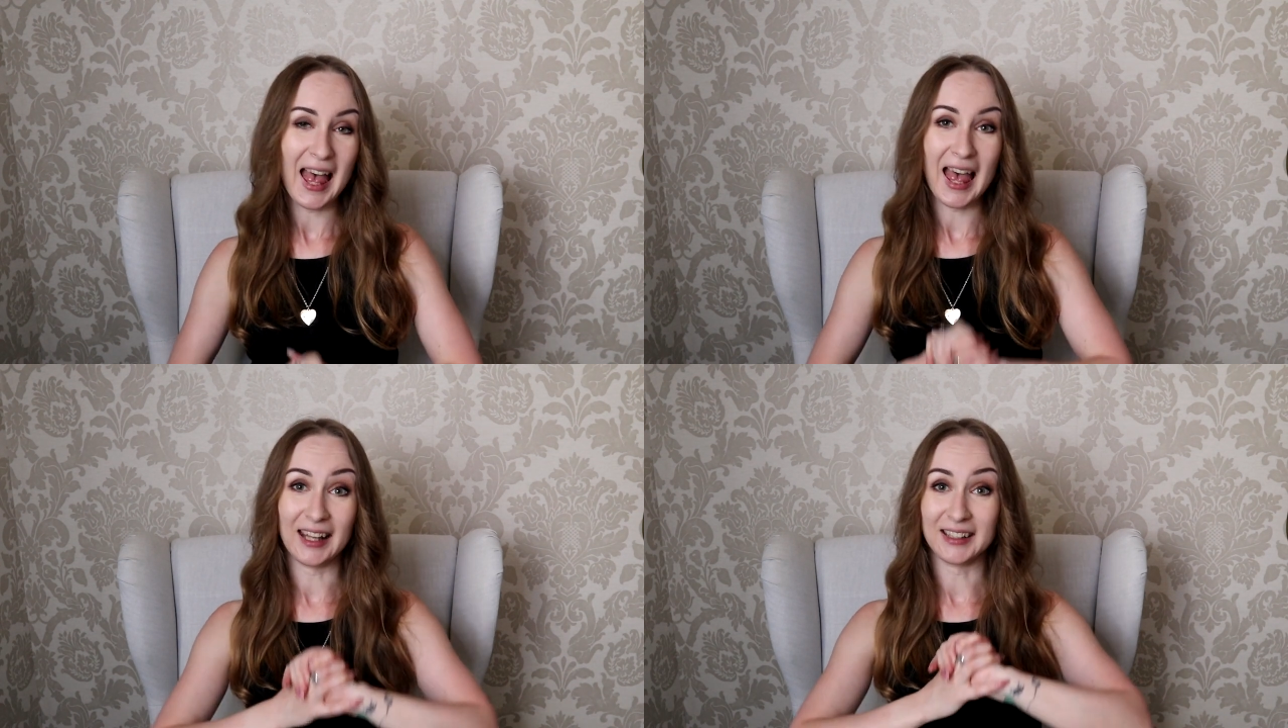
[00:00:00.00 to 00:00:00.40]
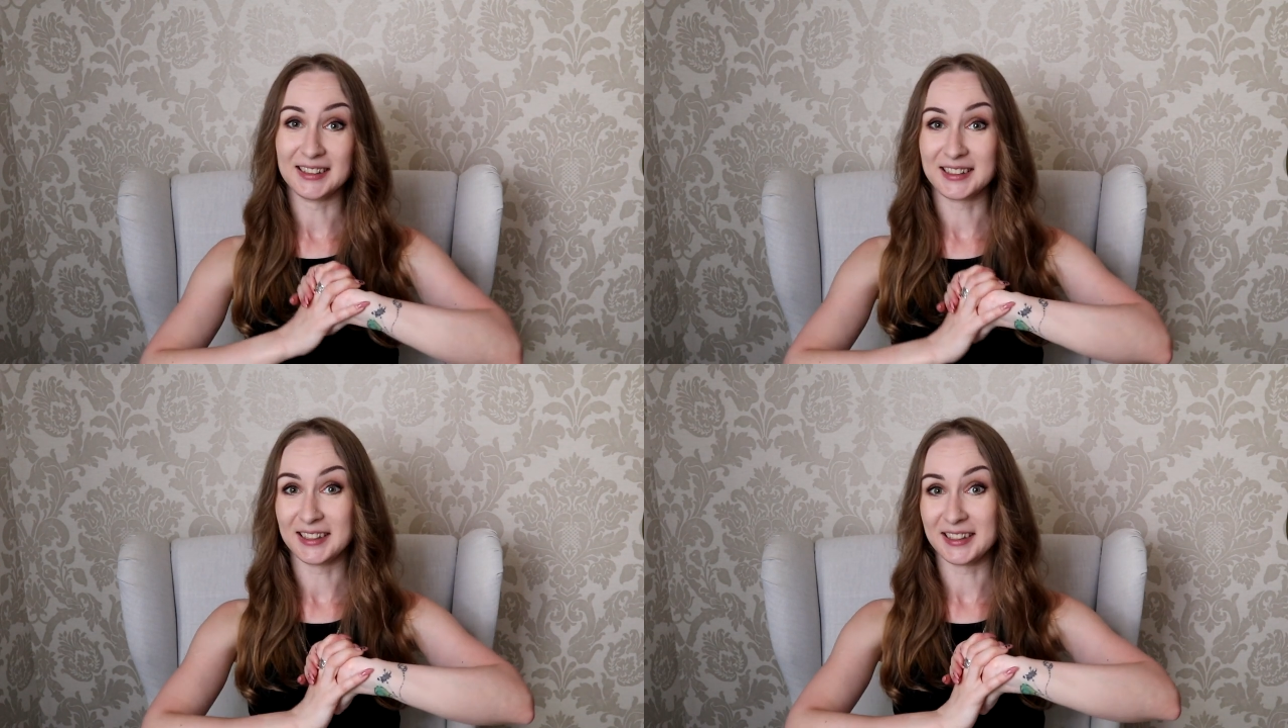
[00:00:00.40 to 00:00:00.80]

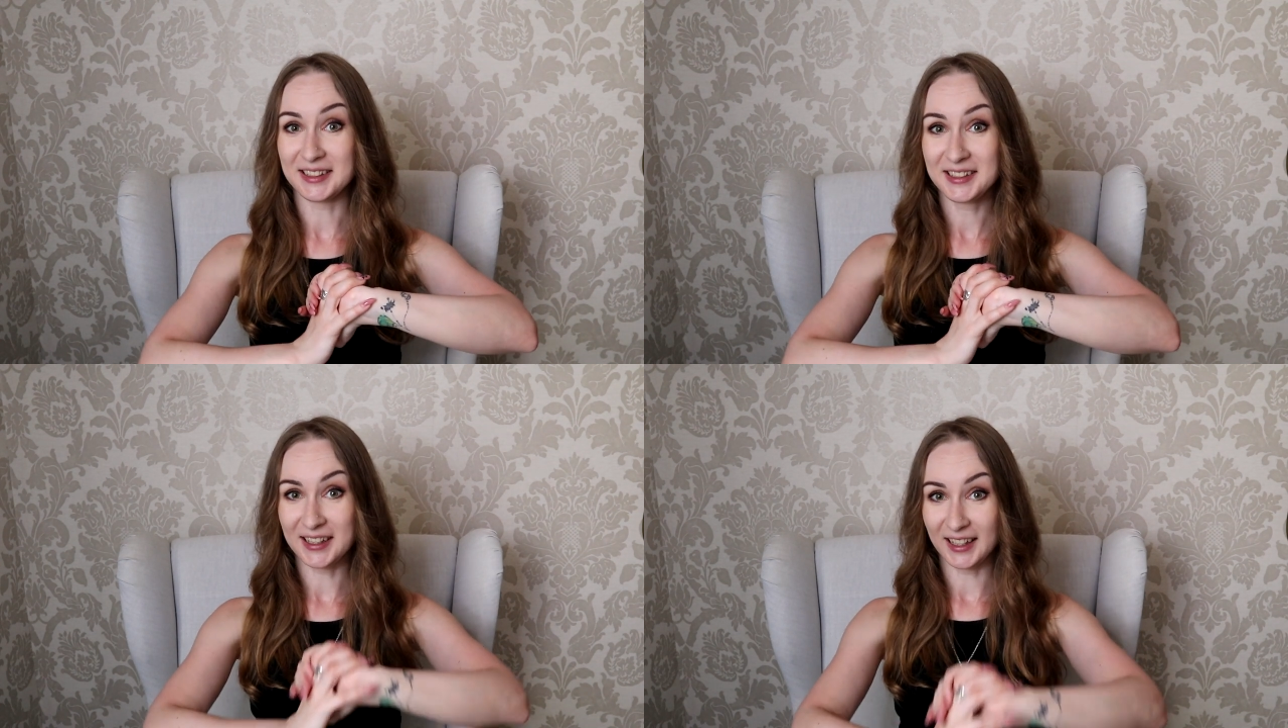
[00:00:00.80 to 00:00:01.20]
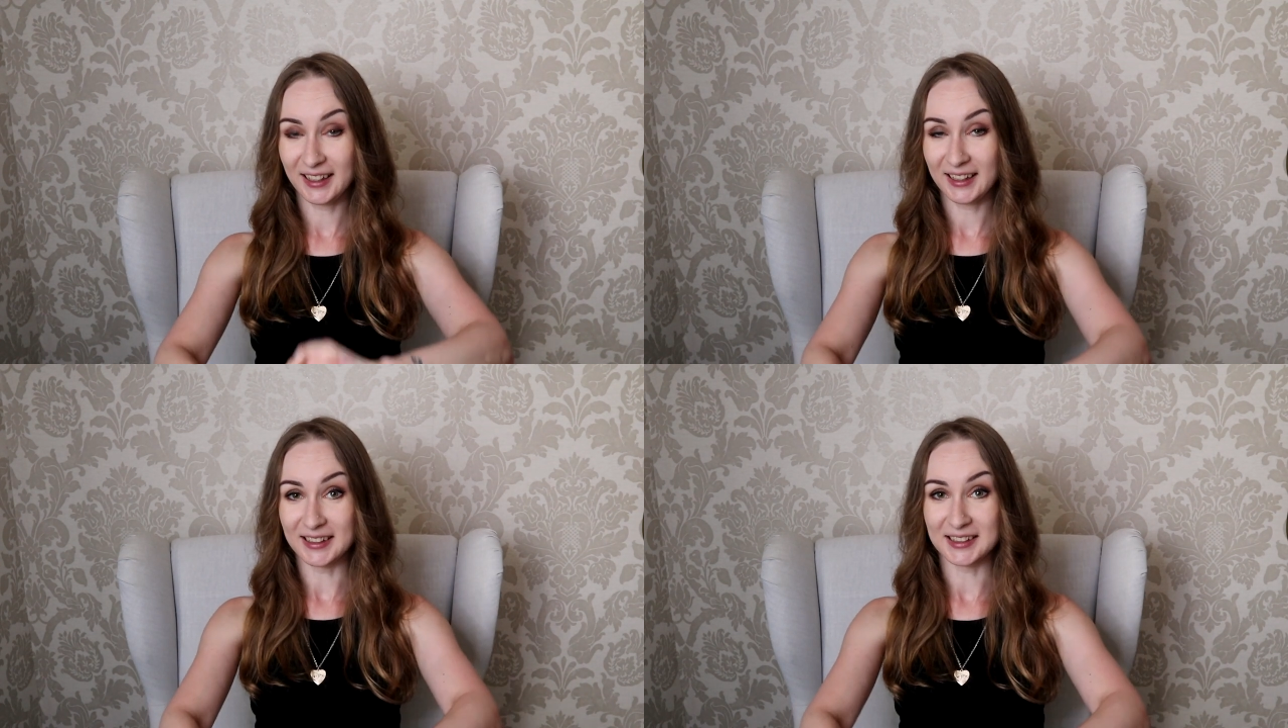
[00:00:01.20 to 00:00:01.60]
And this
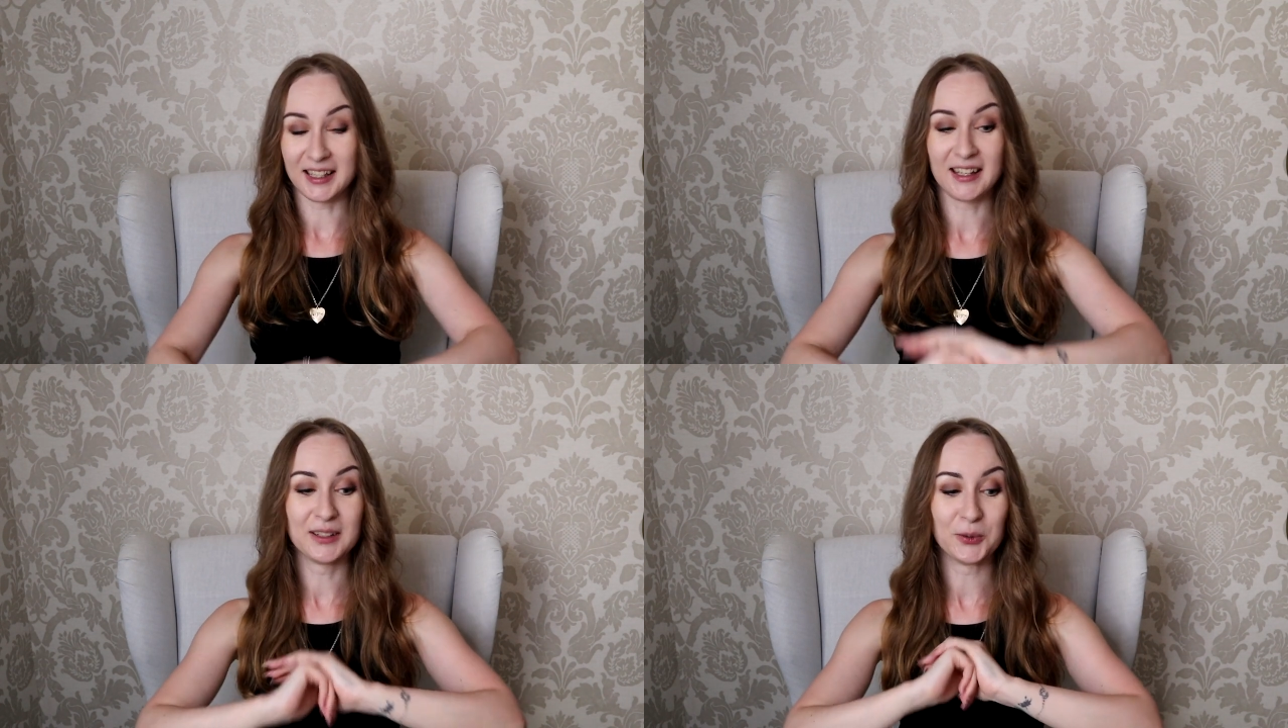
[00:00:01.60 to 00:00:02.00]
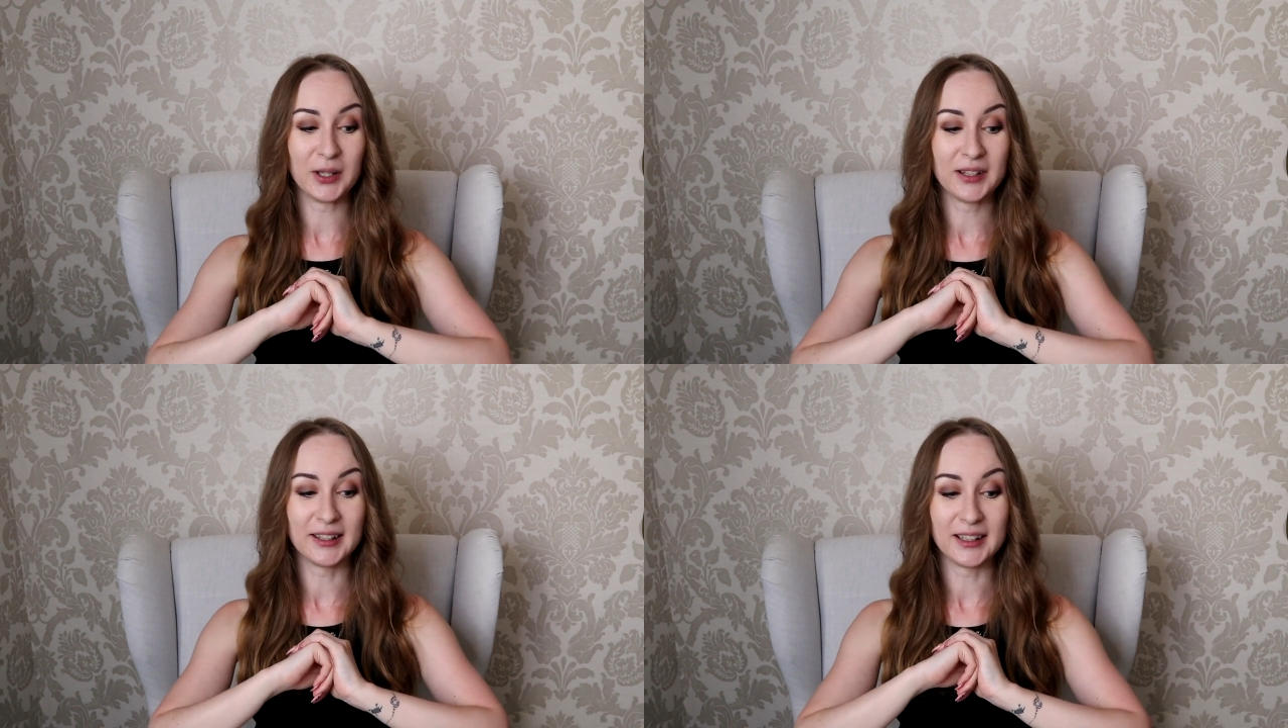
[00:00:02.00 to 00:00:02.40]
thing is again the
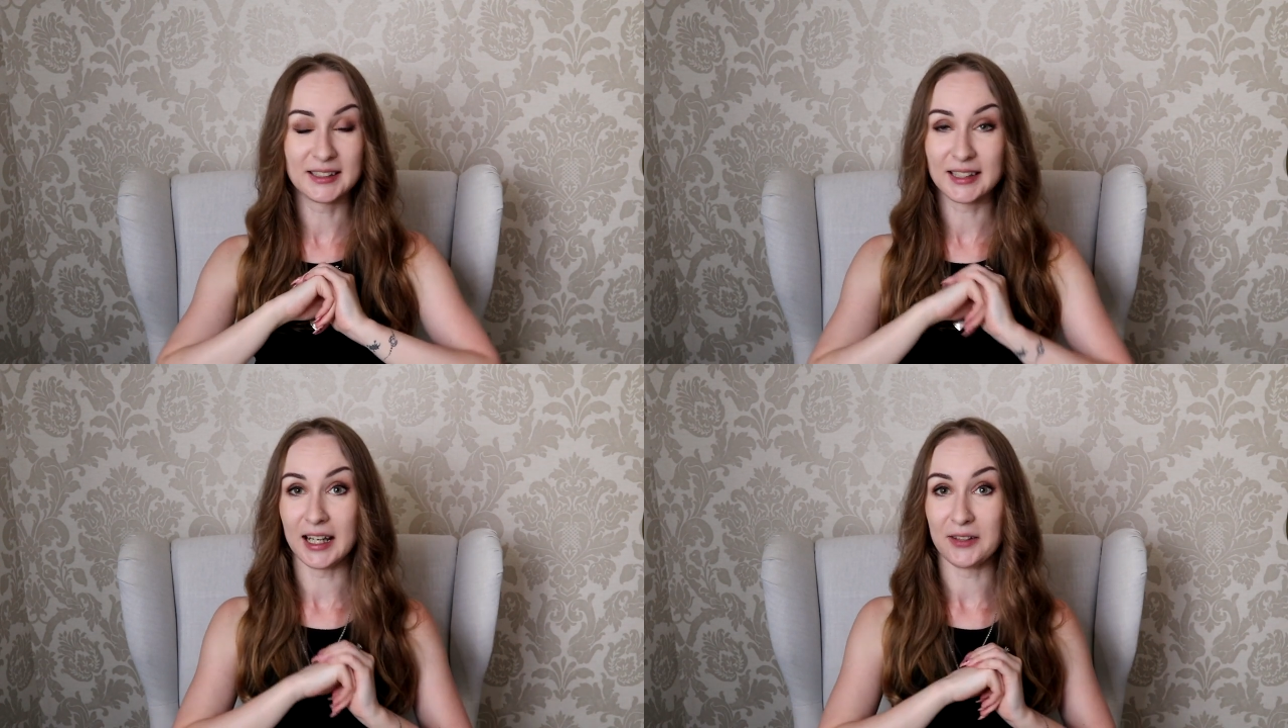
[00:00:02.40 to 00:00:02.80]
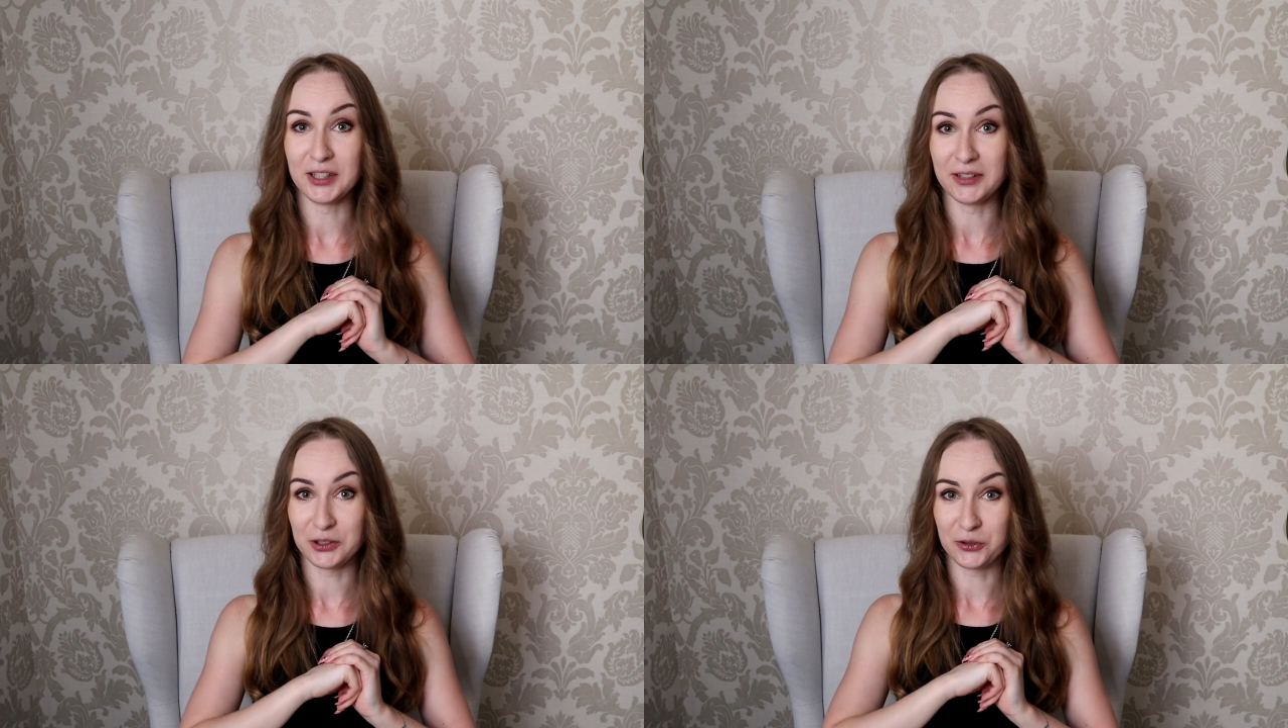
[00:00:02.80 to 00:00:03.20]
one that I've
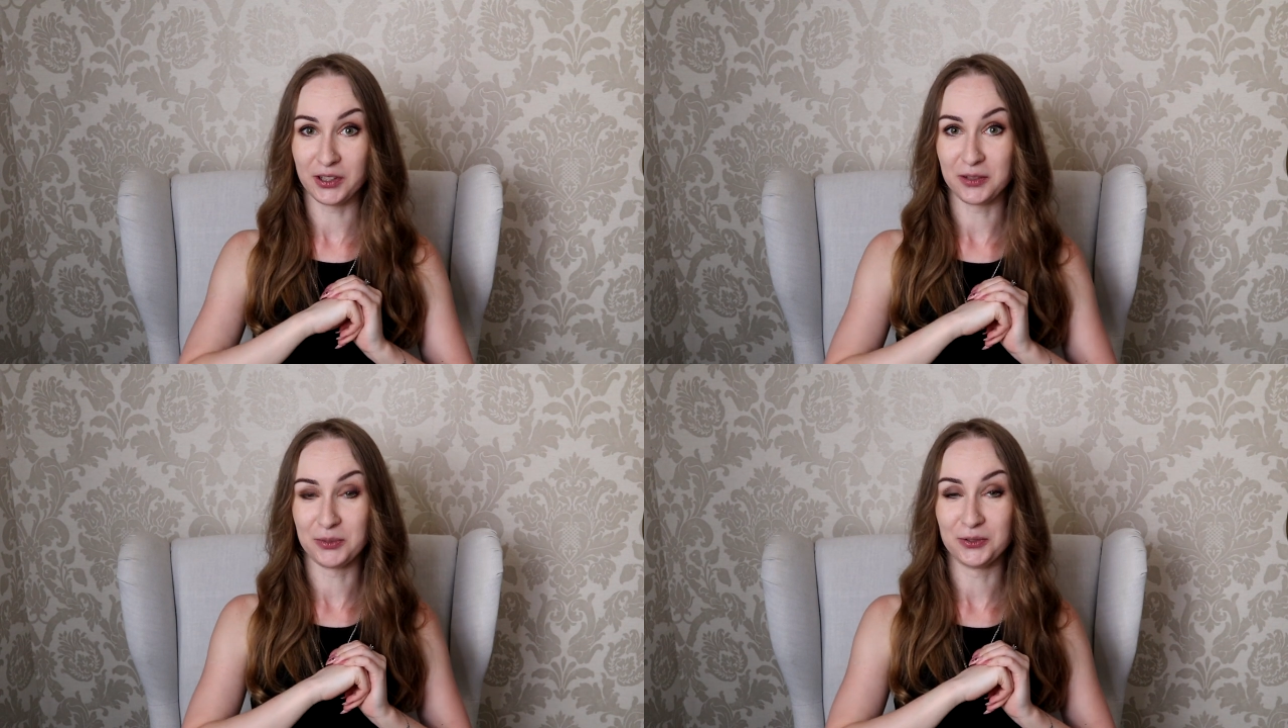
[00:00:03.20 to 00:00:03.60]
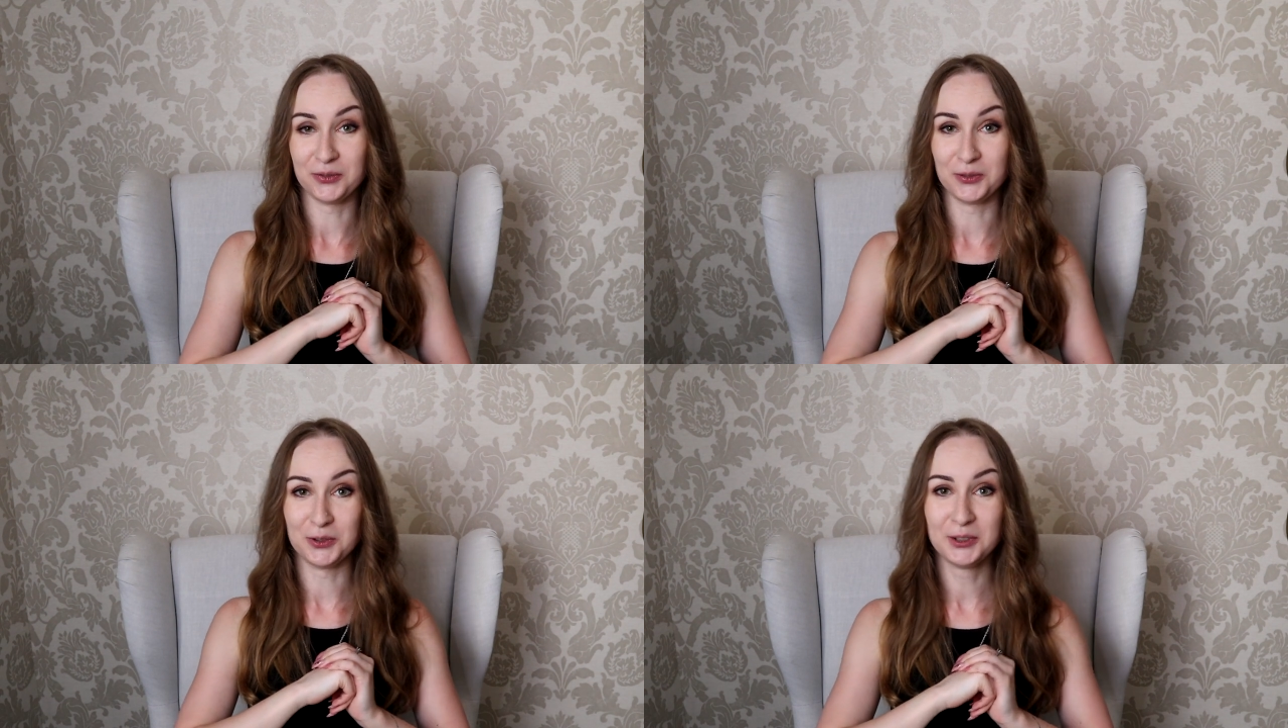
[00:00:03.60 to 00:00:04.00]
never tried
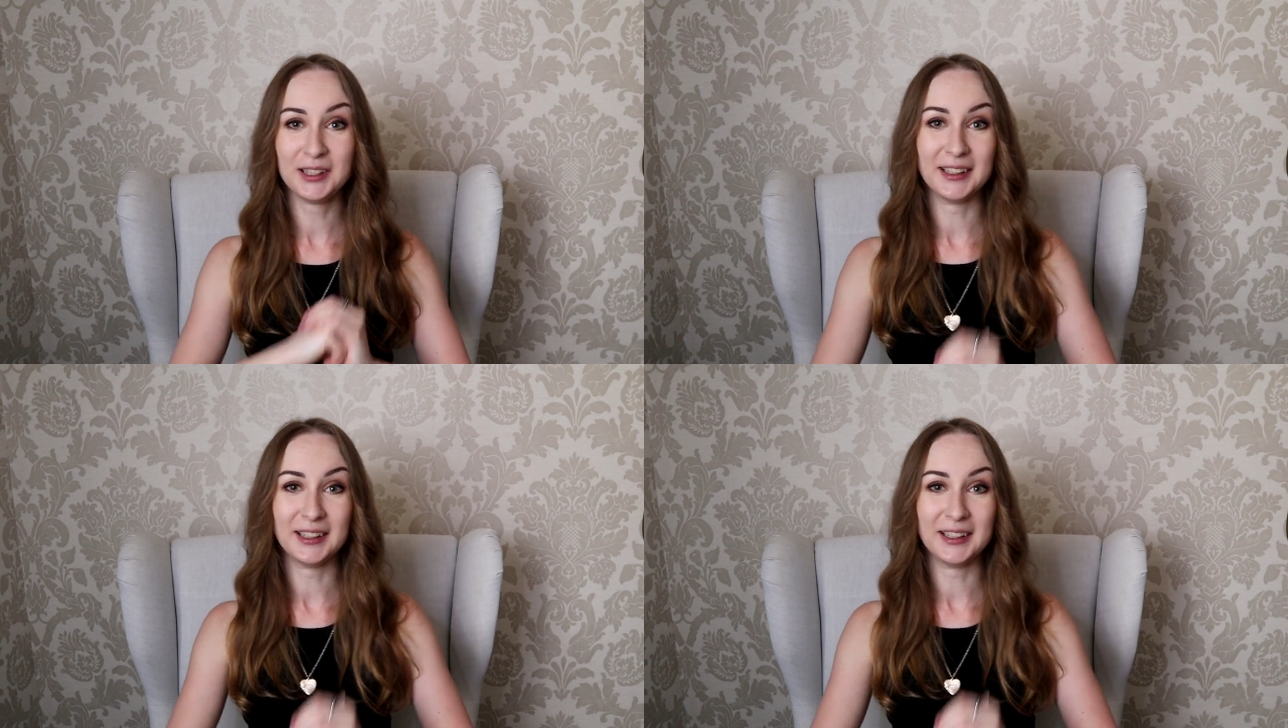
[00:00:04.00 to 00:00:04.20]
before,